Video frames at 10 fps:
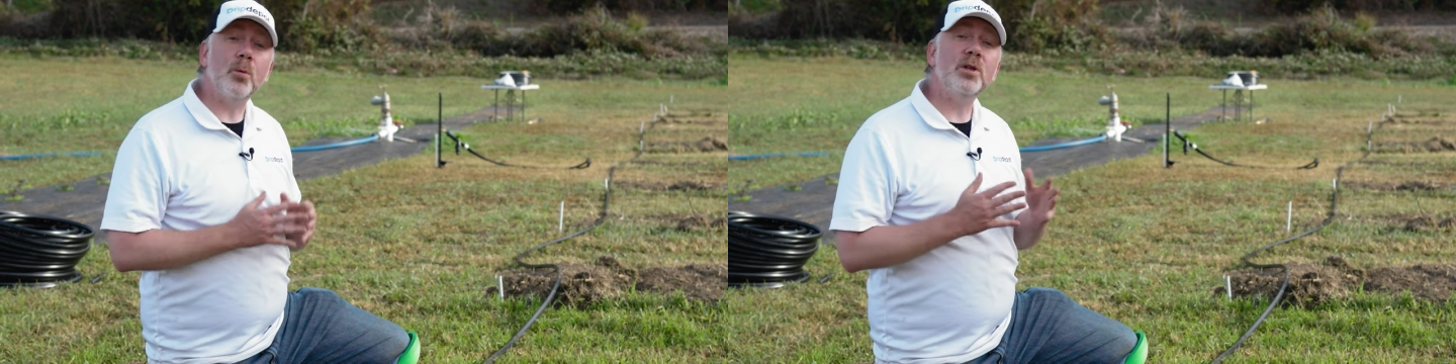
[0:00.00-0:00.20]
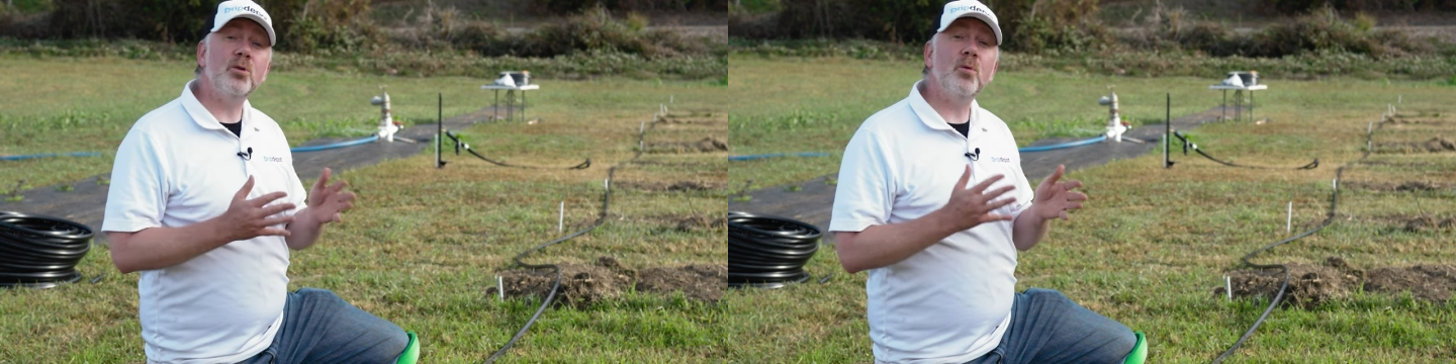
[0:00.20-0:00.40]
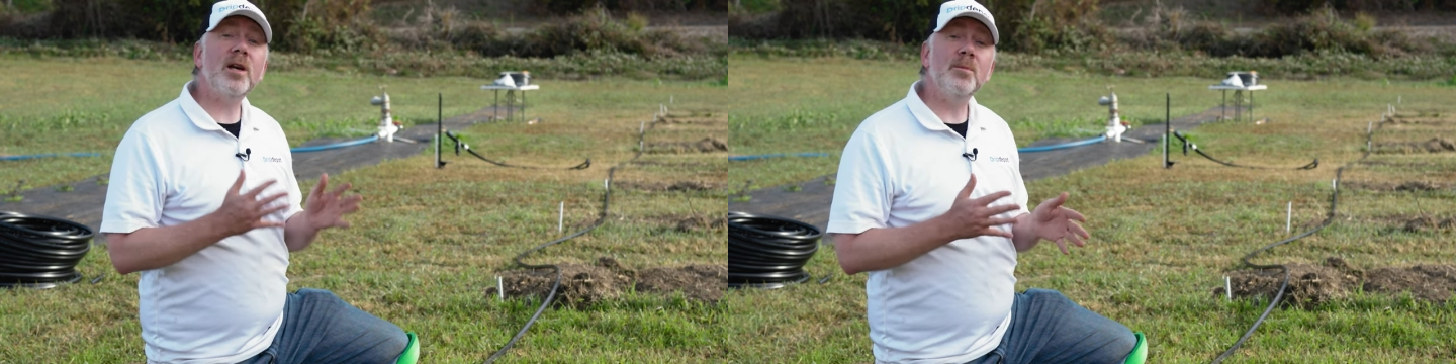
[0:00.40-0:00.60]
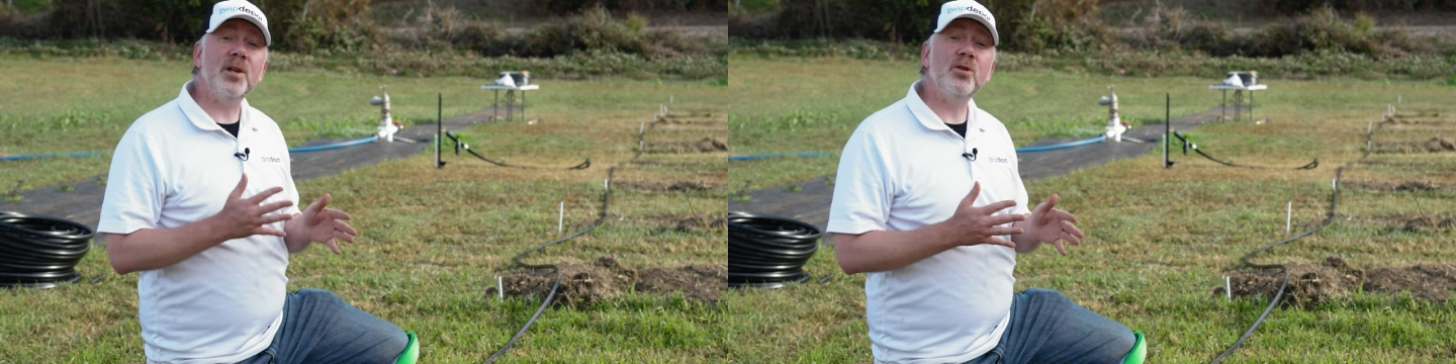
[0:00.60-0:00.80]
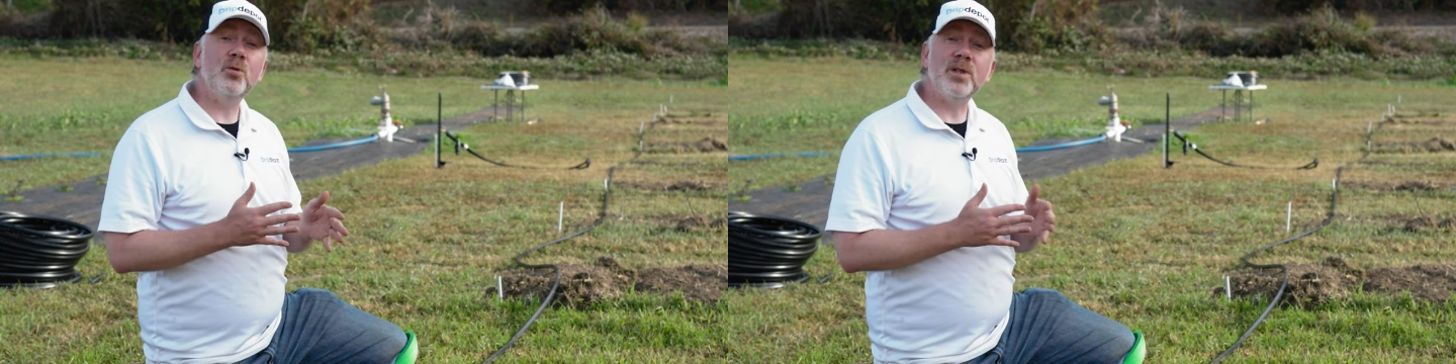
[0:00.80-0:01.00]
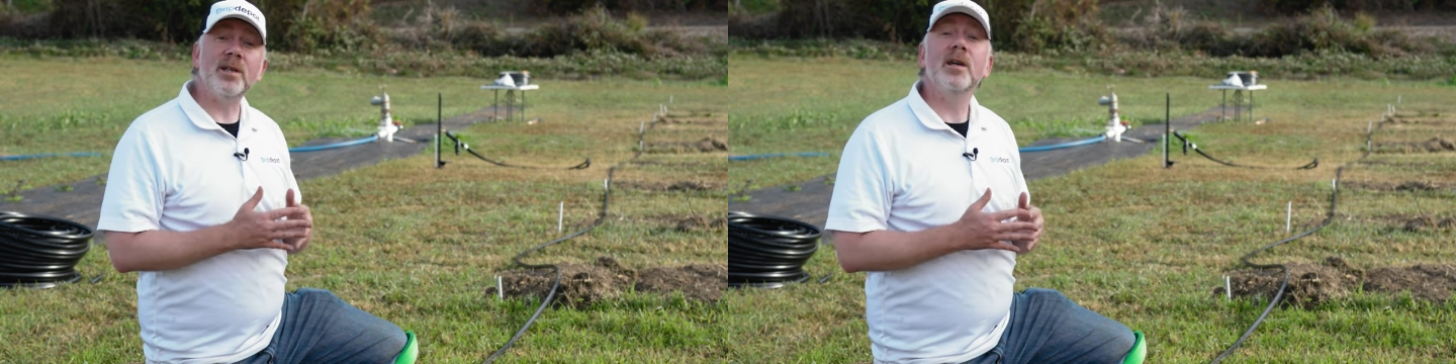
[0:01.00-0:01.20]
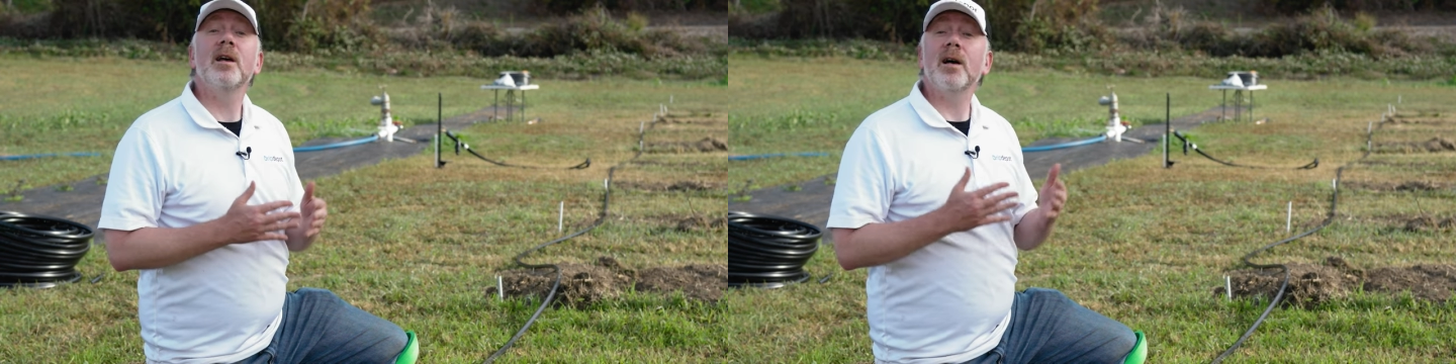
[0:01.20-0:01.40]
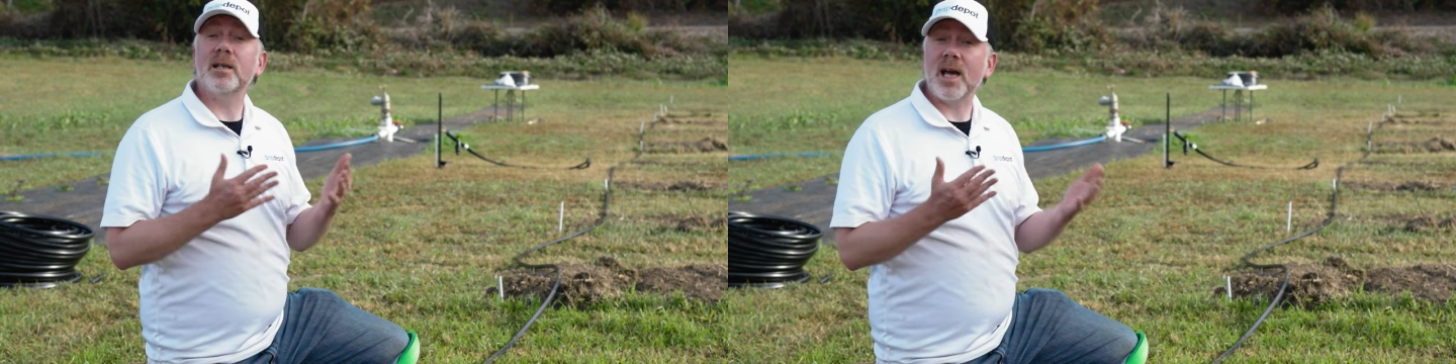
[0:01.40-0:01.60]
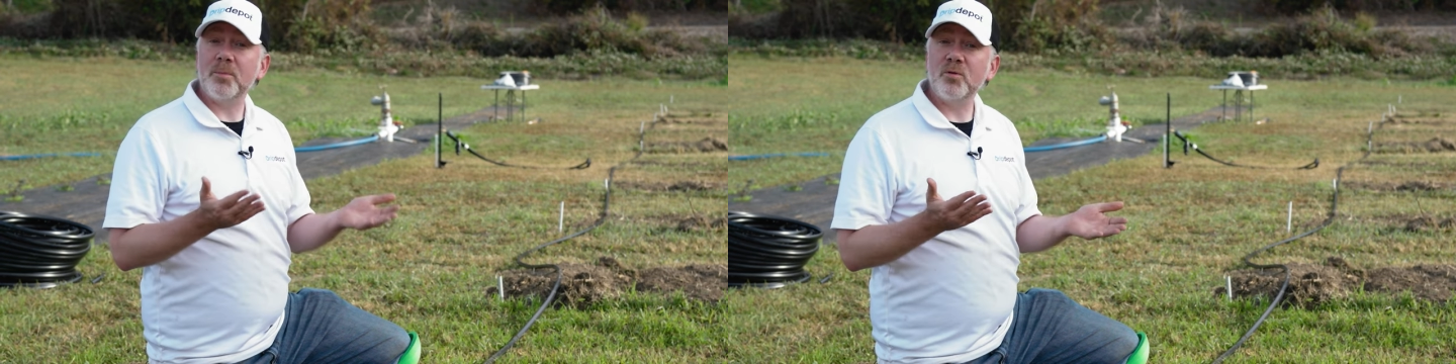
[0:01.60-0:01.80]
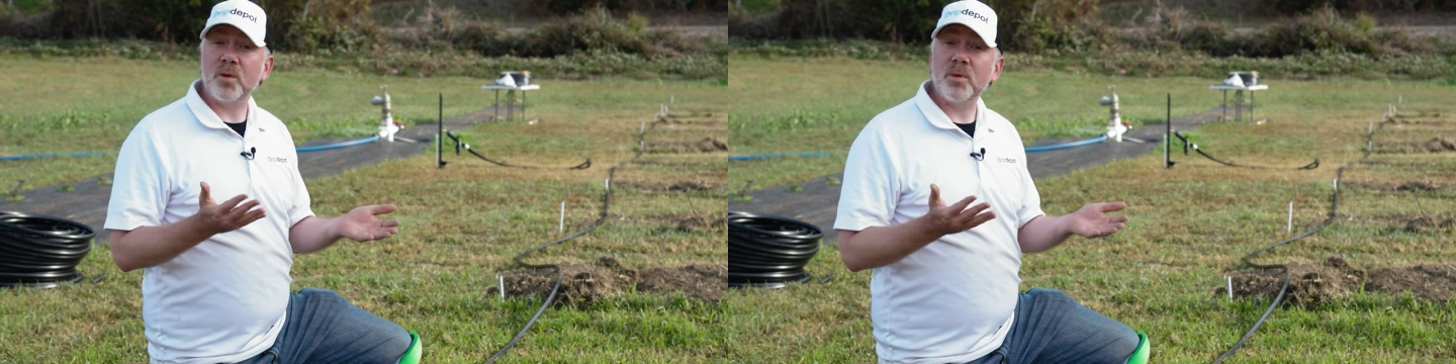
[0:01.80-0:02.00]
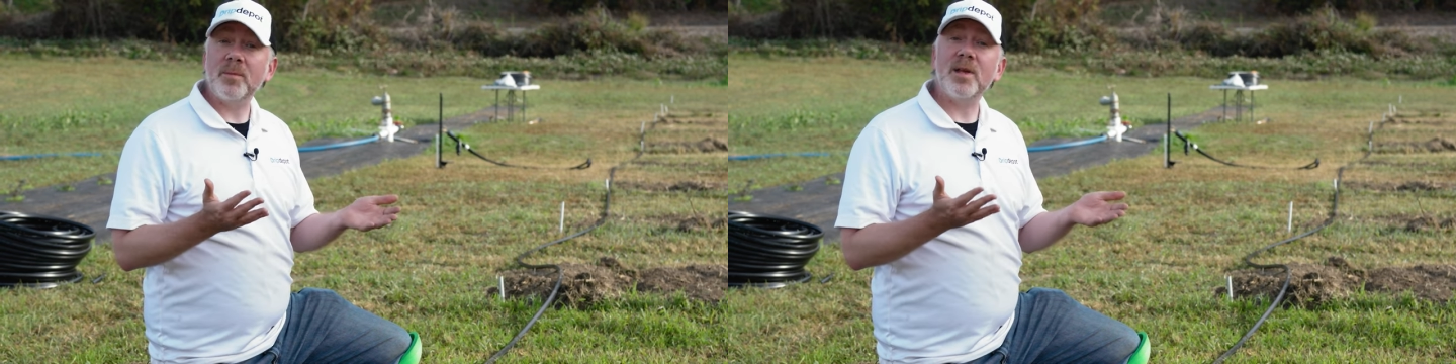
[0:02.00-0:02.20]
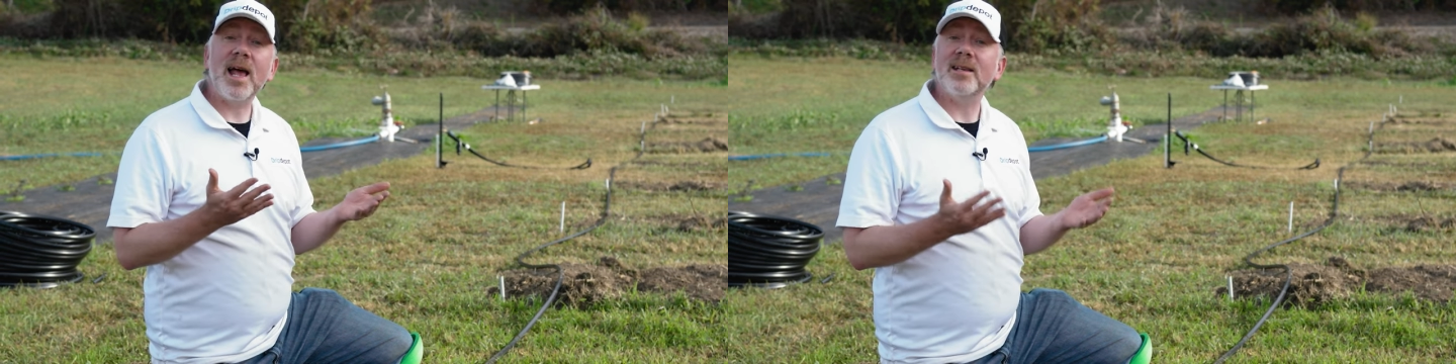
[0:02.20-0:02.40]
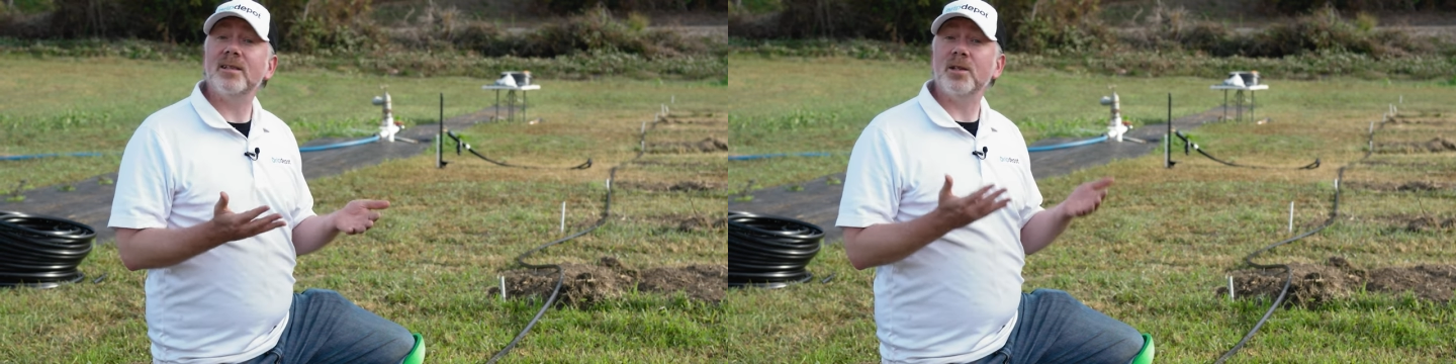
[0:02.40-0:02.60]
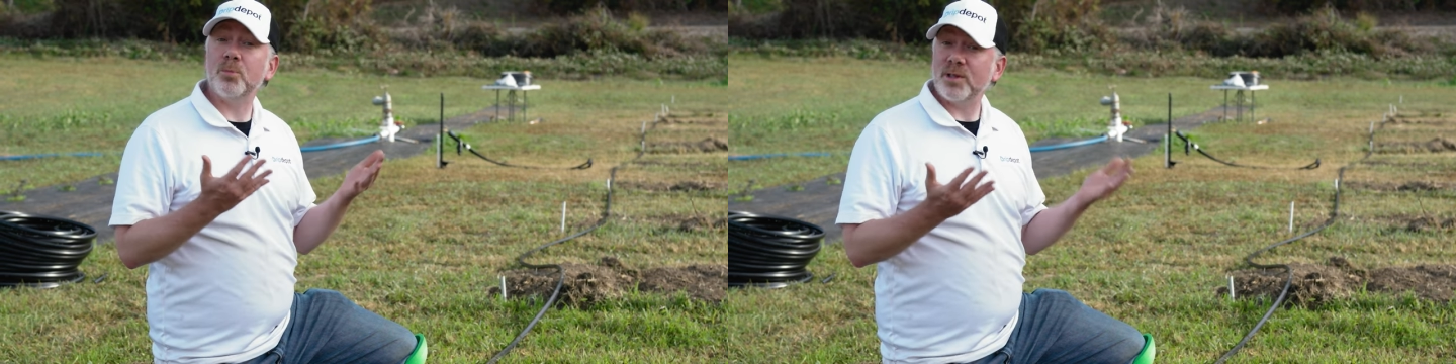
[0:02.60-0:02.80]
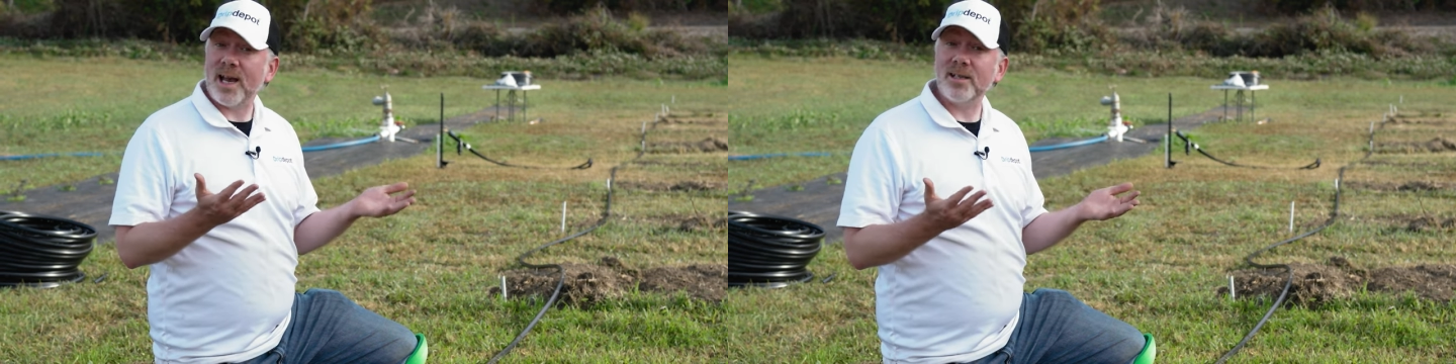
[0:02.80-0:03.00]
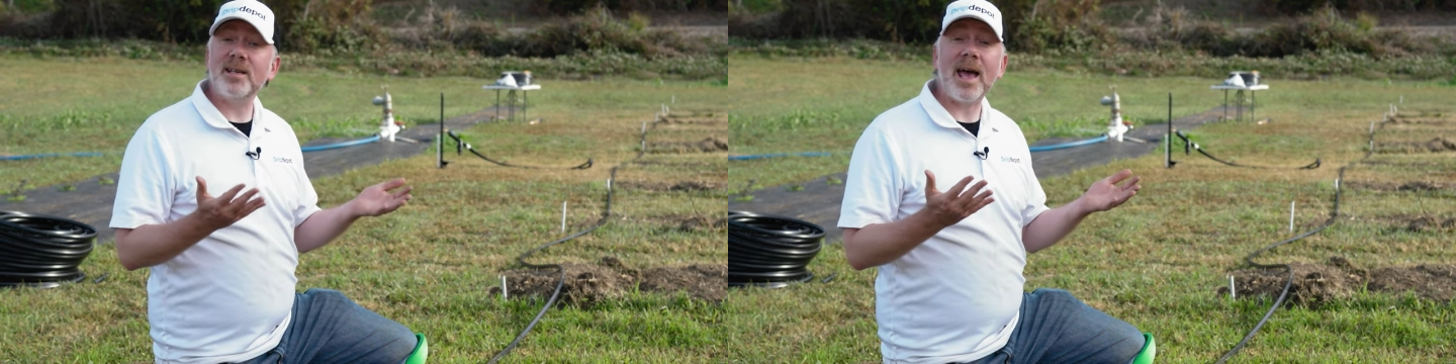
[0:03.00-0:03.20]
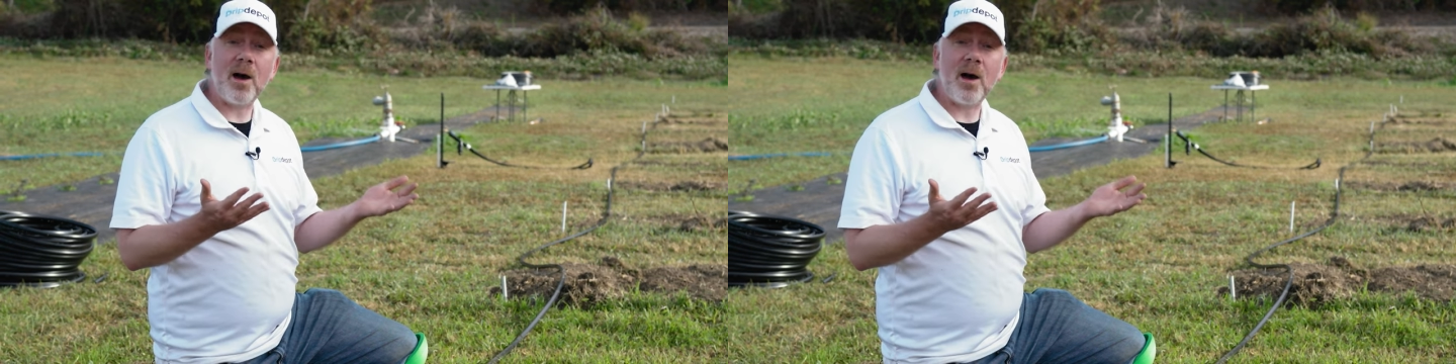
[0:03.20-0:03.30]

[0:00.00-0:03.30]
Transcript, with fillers: though we do recommend using a type of drip tape that has the protected